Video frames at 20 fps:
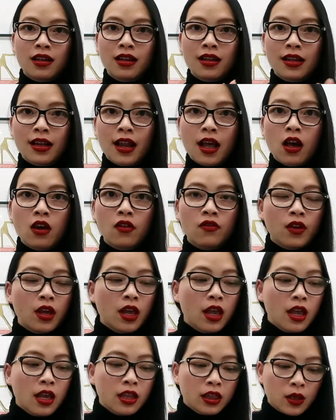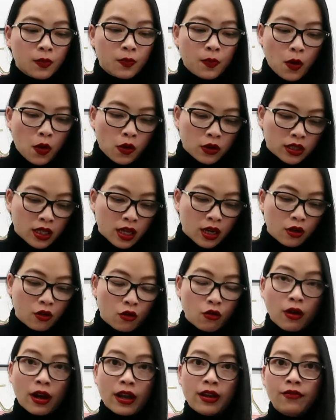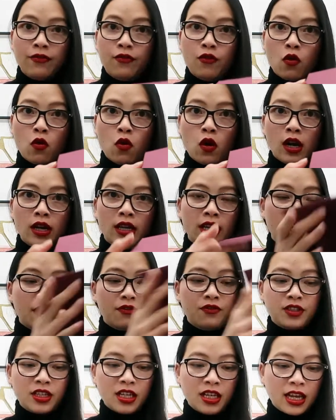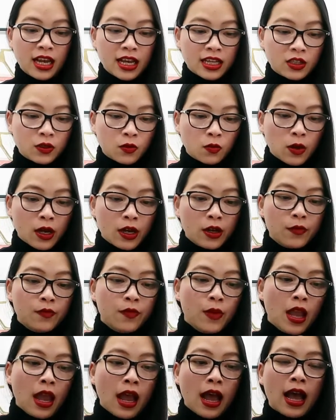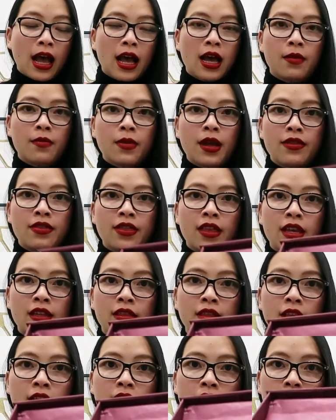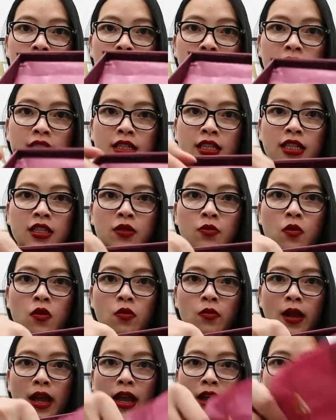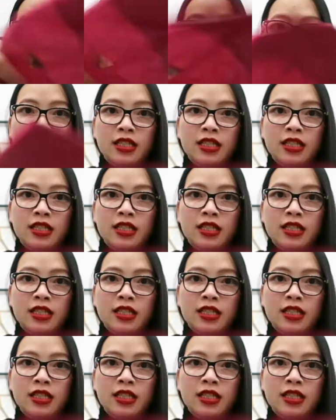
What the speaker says: Love the box, great for a gifting as well. And then this is what we have here